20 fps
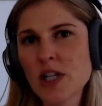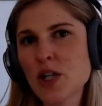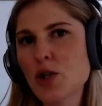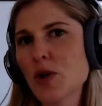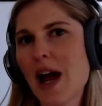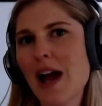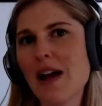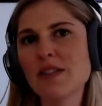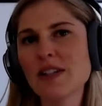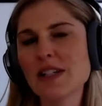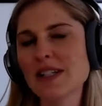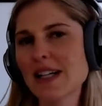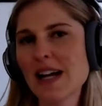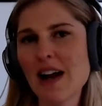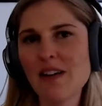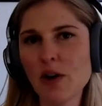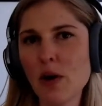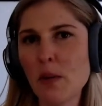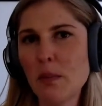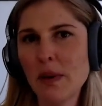drive
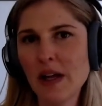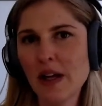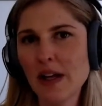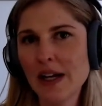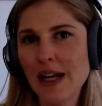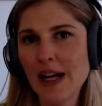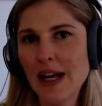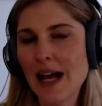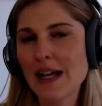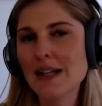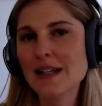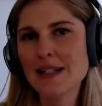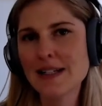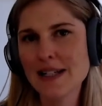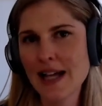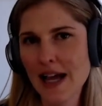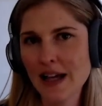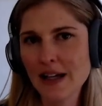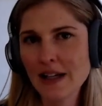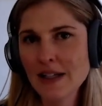discoverability and
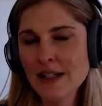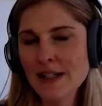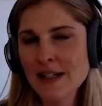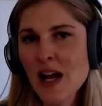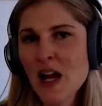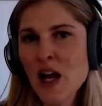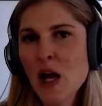sales,